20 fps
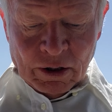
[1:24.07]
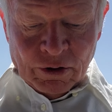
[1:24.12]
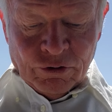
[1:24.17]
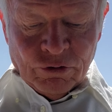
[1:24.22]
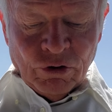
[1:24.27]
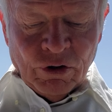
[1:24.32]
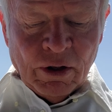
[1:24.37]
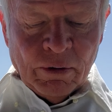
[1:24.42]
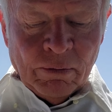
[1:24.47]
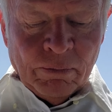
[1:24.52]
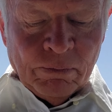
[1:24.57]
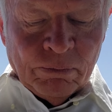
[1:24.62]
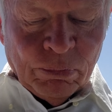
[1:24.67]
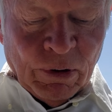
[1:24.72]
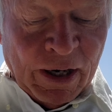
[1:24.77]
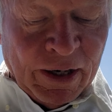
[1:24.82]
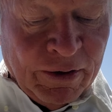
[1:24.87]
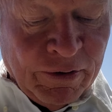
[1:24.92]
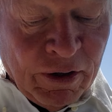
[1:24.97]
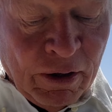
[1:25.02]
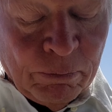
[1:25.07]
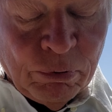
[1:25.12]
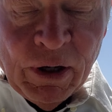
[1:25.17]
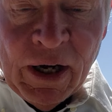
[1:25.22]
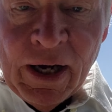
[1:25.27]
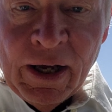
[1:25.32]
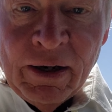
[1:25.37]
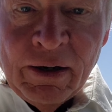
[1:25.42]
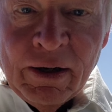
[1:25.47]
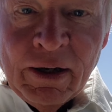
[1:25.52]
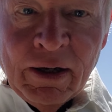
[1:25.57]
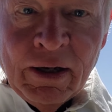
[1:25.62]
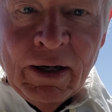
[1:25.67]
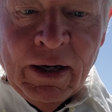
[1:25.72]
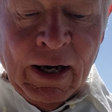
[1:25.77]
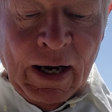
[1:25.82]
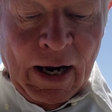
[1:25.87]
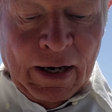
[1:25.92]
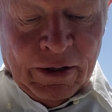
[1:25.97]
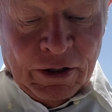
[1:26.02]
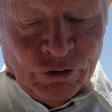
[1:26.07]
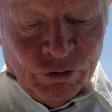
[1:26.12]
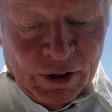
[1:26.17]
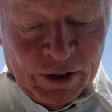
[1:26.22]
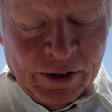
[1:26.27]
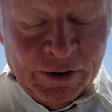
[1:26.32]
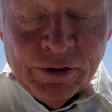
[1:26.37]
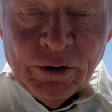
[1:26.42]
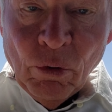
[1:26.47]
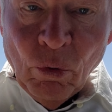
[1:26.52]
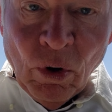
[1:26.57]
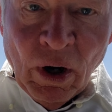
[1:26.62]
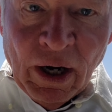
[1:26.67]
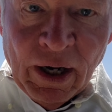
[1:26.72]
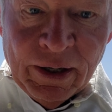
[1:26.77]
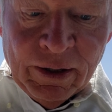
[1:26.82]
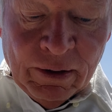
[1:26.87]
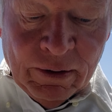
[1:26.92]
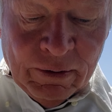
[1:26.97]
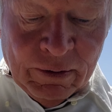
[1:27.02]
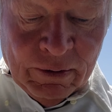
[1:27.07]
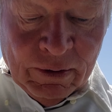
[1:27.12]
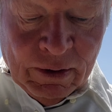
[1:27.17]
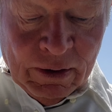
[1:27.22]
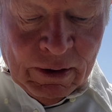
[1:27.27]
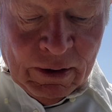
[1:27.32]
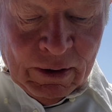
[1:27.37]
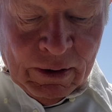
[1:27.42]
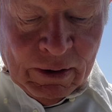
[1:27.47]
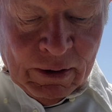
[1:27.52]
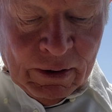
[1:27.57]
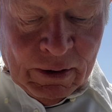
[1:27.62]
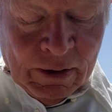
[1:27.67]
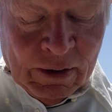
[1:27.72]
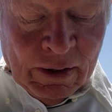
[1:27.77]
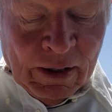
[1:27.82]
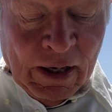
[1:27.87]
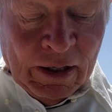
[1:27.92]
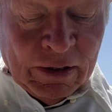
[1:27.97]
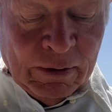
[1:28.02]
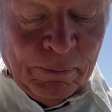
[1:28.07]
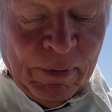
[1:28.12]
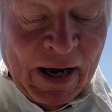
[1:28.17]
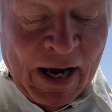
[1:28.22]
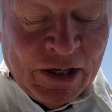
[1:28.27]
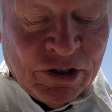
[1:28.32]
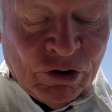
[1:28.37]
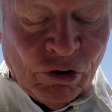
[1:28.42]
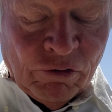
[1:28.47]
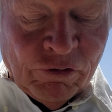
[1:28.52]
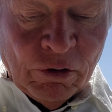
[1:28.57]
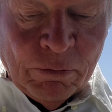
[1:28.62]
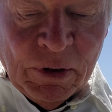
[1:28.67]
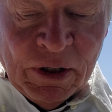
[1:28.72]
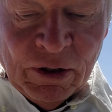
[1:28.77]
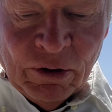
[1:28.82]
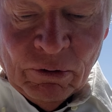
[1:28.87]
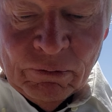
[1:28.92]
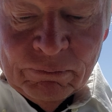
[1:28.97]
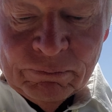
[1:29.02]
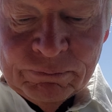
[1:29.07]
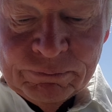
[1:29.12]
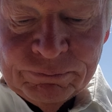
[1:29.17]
through the breaking of the bread and the drinking of the wine at the Passover meal.